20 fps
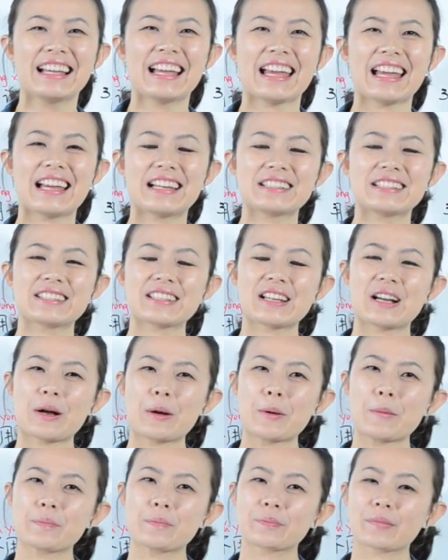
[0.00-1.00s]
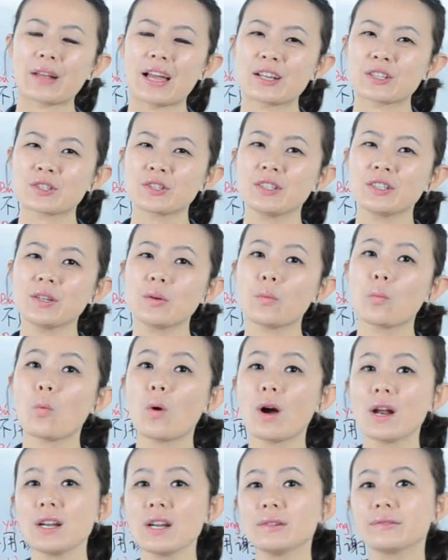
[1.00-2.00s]
And um, actually,
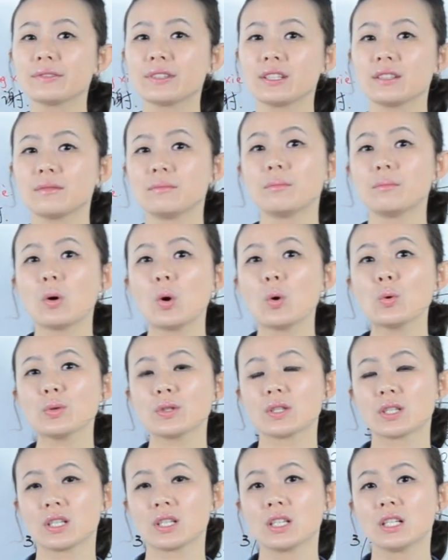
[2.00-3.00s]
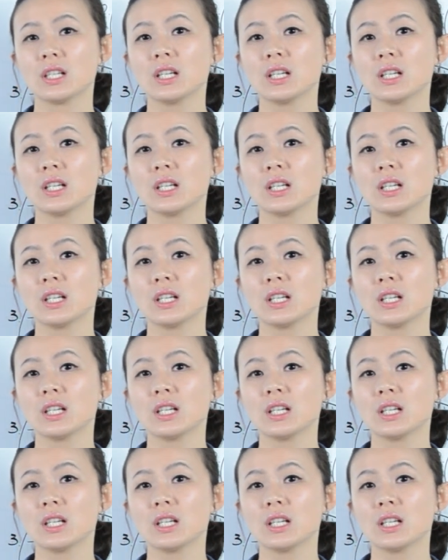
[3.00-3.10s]
one of the most